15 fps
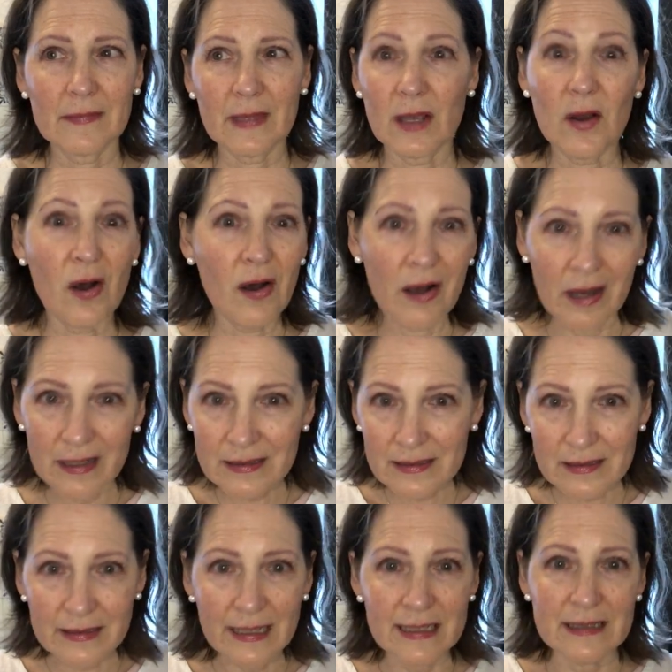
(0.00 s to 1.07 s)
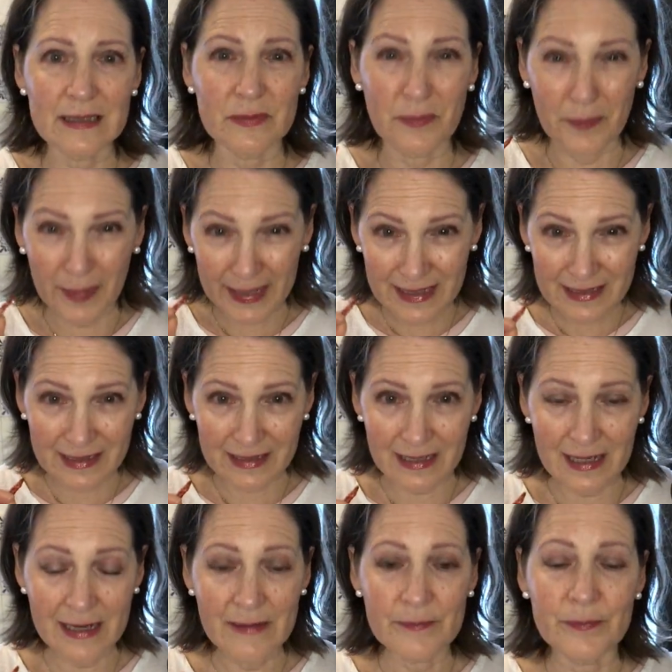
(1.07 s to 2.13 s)
hot, less
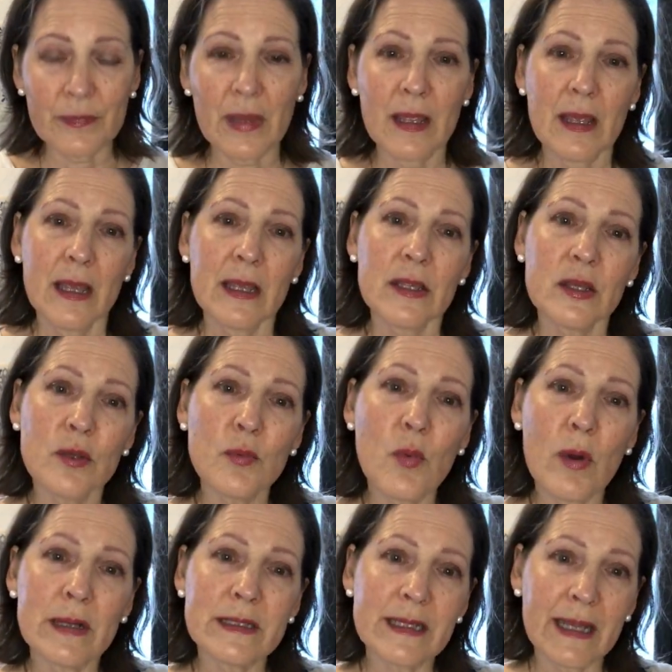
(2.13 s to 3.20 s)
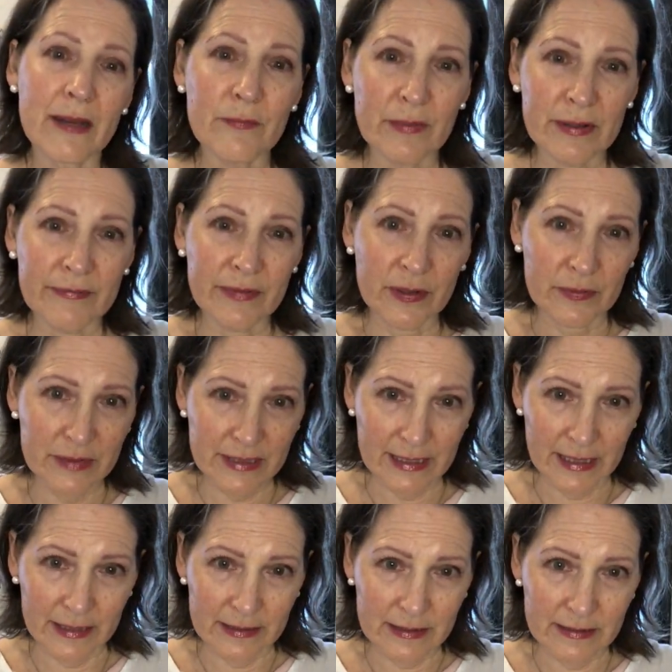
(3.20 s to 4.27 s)
spicy, you want to get rid of those
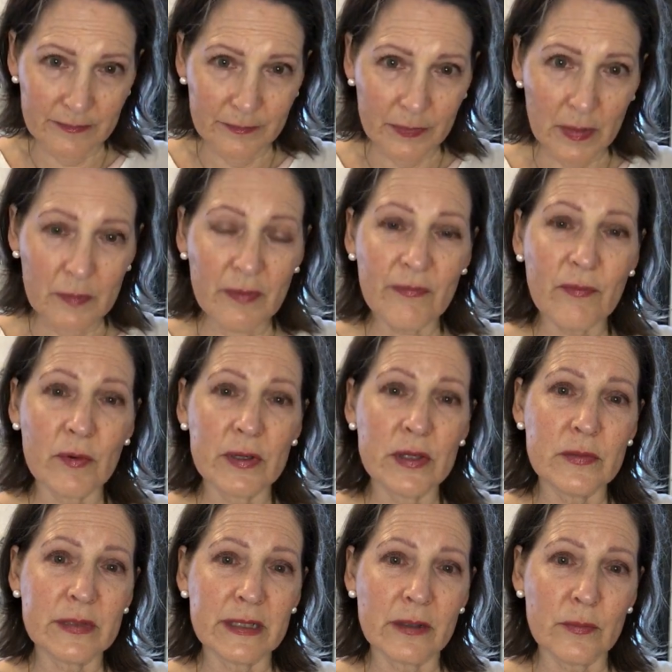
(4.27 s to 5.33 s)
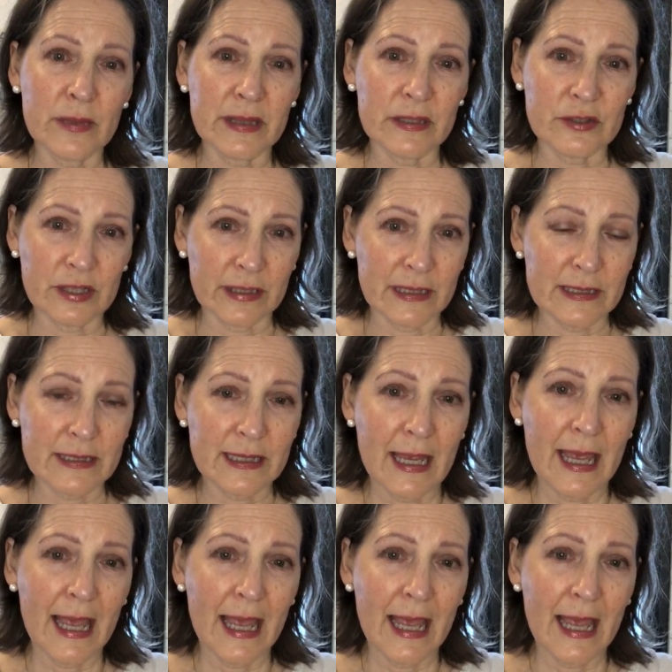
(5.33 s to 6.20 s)
things before you deal with the chilies.